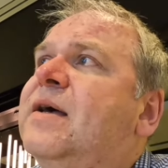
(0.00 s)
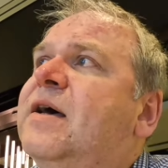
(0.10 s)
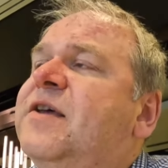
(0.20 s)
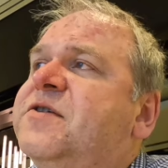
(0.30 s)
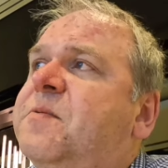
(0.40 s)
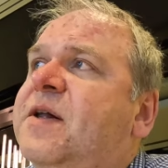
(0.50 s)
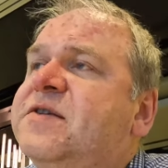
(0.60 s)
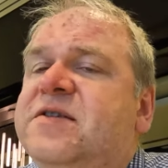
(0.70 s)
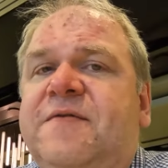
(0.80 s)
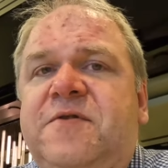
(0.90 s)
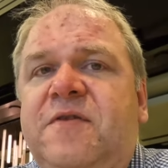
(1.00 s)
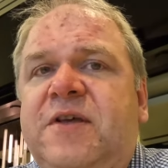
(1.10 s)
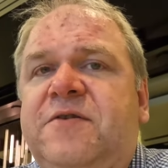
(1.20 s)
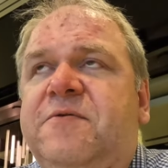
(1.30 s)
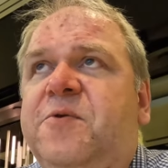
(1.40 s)
it's a while since I've done
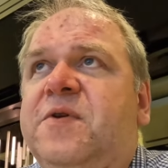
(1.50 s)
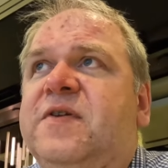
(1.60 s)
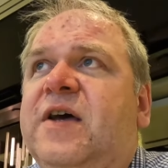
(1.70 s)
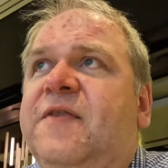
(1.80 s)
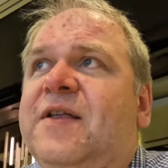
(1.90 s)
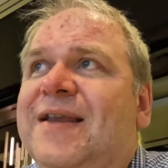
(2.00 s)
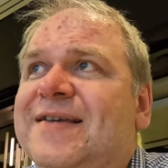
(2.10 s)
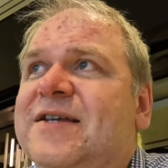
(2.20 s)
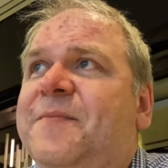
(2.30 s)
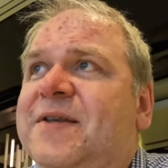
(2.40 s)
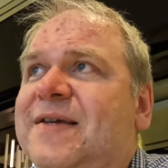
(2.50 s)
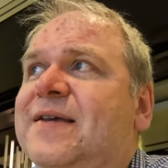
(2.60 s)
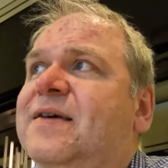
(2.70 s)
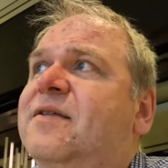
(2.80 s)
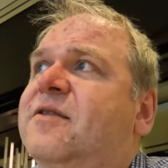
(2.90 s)
this route, and the last time I
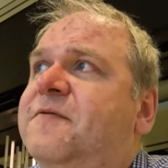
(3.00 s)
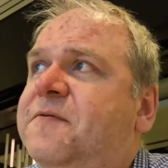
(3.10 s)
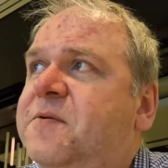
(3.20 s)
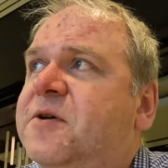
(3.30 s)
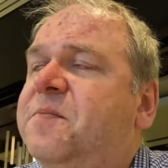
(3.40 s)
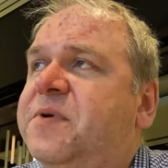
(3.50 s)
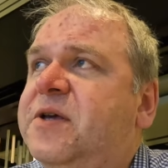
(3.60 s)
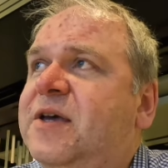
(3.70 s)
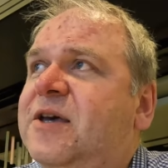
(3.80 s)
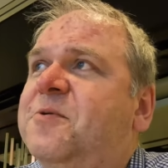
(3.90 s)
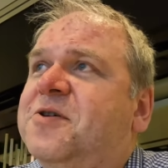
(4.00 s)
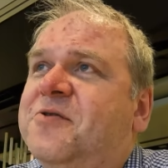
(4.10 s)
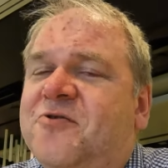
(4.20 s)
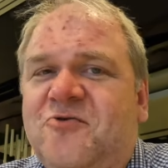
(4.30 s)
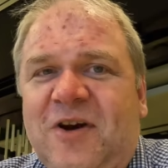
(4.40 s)
did it, the food company here was
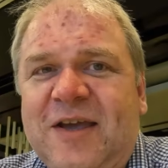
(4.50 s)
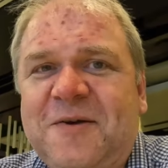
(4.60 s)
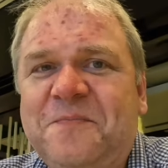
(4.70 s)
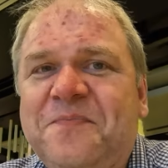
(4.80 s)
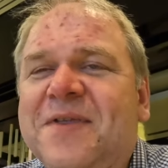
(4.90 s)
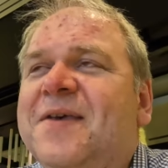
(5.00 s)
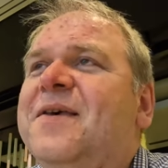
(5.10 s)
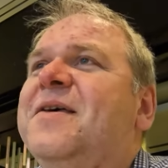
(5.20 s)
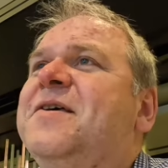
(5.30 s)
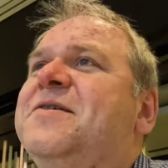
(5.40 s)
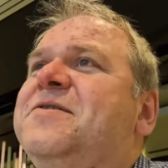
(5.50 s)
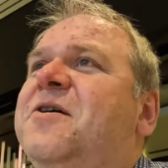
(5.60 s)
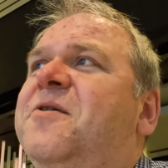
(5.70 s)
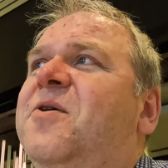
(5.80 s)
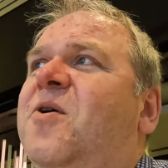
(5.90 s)
on strike,
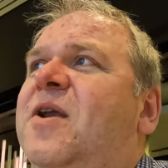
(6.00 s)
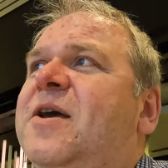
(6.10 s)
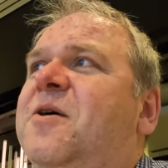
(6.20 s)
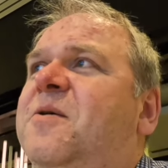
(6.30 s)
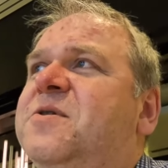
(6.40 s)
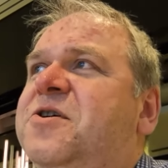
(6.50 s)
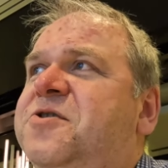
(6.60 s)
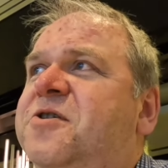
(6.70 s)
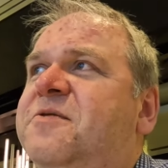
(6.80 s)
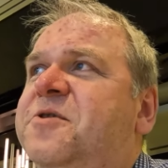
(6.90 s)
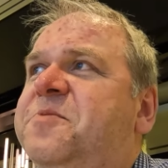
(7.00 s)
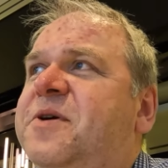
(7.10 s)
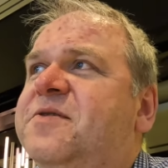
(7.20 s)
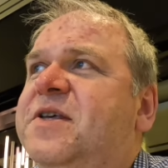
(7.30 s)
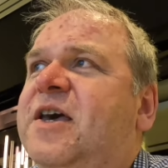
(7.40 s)
so all I got was a sugar rush
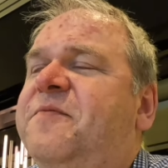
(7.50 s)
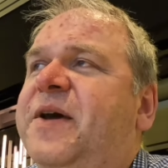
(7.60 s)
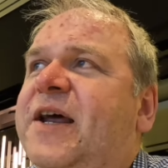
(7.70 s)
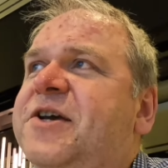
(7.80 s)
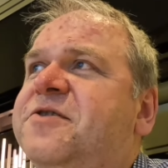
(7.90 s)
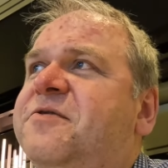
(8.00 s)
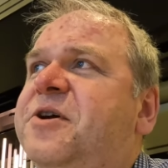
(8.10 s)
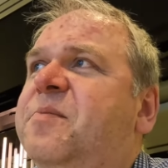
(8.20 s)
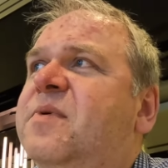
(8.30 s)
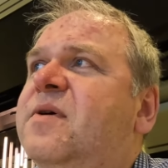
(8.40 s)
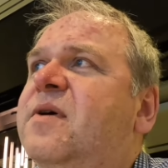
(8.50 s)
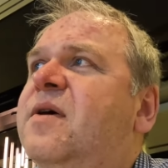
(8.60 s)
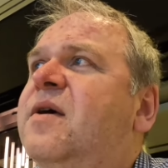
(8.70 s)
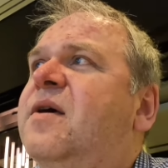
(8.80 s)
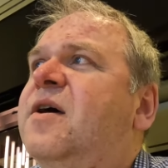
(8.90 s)
because they gave me an ice cream
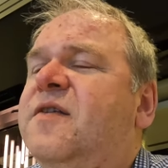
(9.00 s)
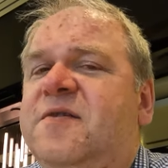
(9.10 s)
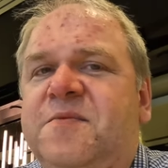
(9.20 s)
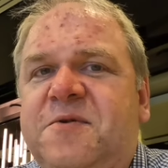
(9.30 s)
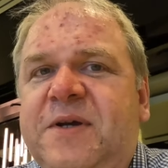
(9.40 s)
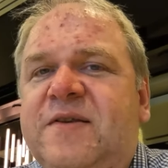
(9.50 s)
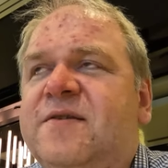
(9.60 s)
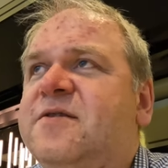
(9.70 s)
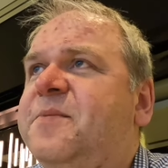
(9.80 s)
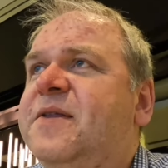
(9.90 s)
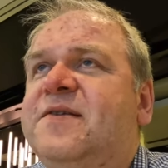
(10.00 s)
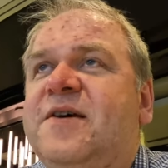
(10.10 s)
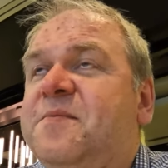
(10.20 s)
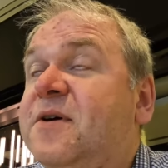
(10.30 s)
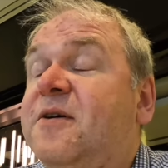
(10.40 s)
and some sweets. So by the
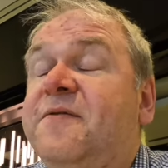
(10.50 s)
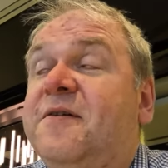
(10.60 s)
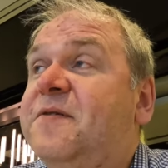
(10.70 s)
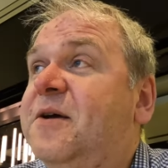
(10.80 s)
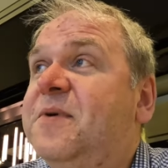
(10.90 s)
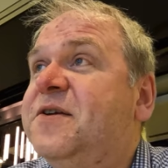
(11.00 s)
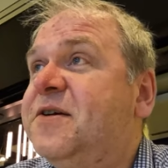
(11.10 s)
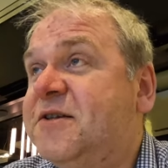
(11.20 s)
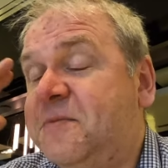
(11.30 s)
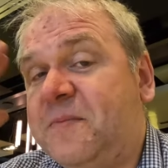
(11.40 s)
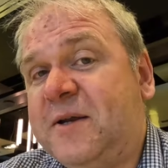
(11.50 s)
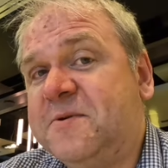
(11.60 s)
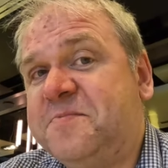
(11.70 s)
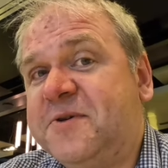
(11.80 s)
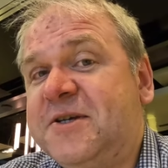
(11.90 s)
time I got off that flight in Manchester, my mind
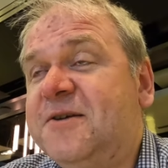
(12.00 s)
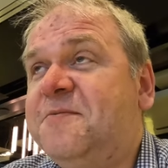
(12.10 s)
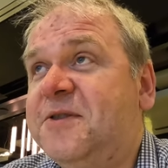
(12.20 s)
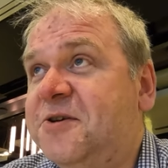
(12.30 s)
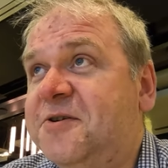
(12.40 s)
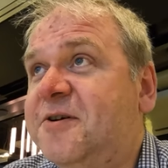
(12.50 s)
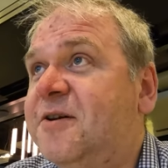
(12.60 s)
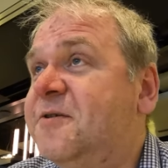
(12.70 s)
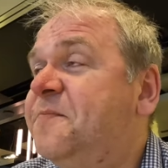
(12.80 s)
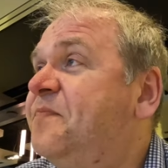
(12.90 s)
was buzzing with the sugar load.